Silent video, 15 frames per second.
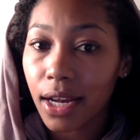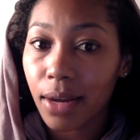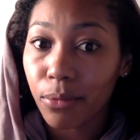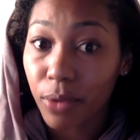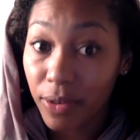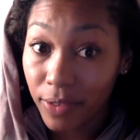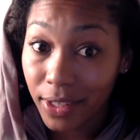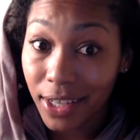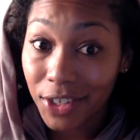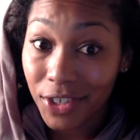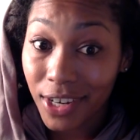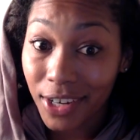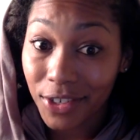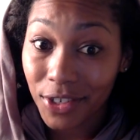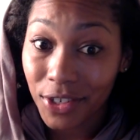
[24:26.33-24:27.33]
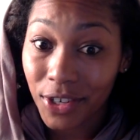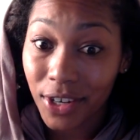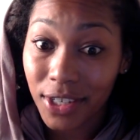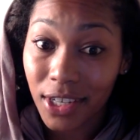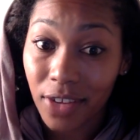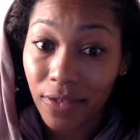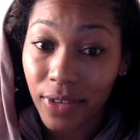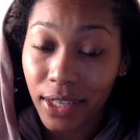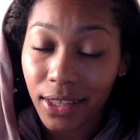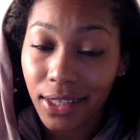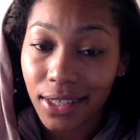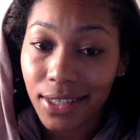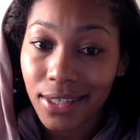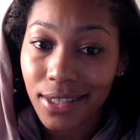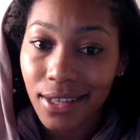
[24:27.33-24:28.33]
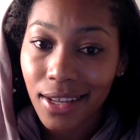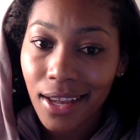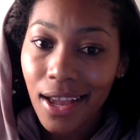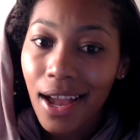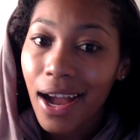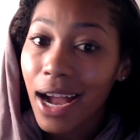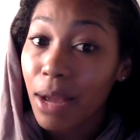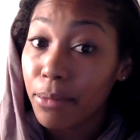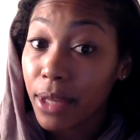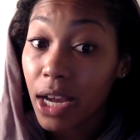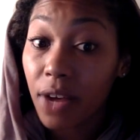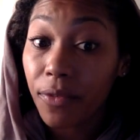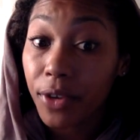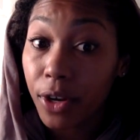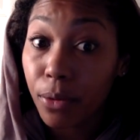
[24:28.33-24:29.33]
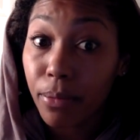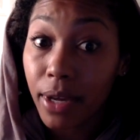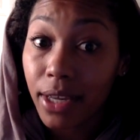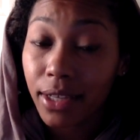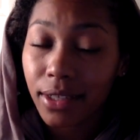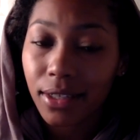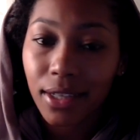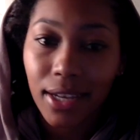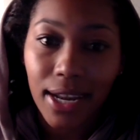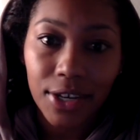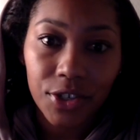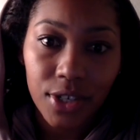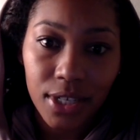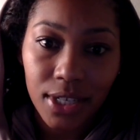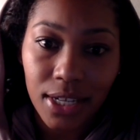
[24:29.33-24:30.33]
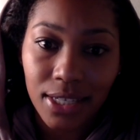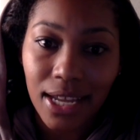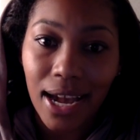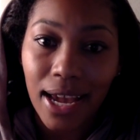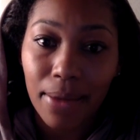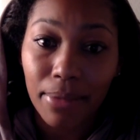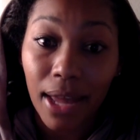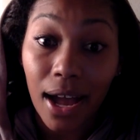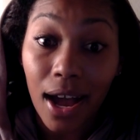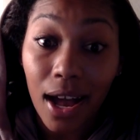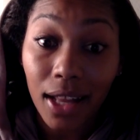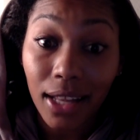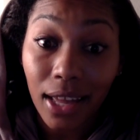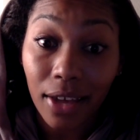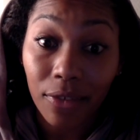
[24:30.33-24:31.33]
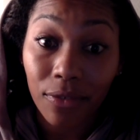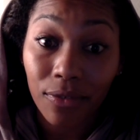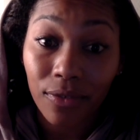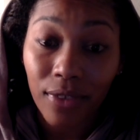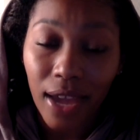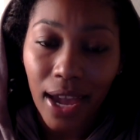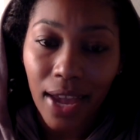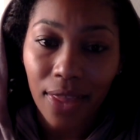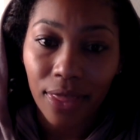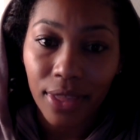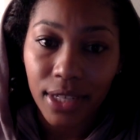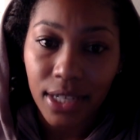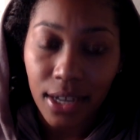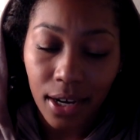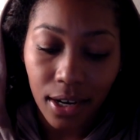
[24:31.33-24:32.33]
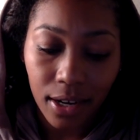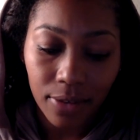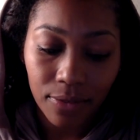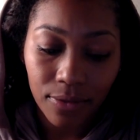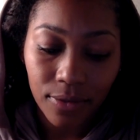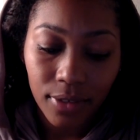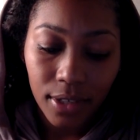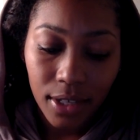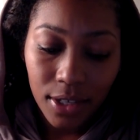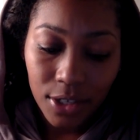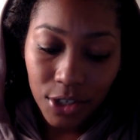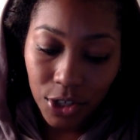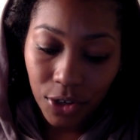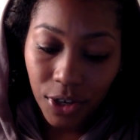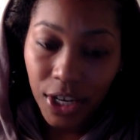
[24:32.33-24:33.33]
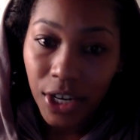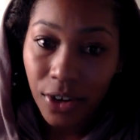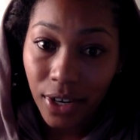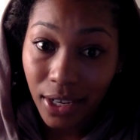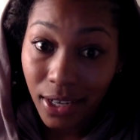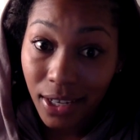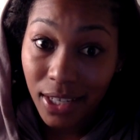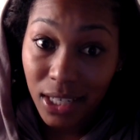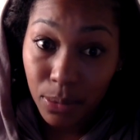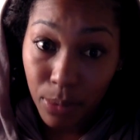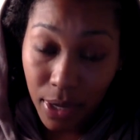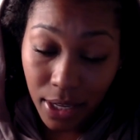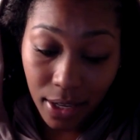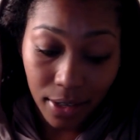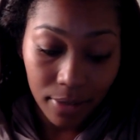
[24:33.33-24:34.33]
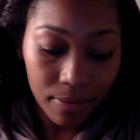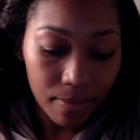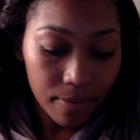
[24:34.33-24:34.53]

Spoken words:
Revelation actually starts off like this. I am the Alpha and Omega. It actually says, I am the Aleph and the Tav. So you're hearing it. He's speaking.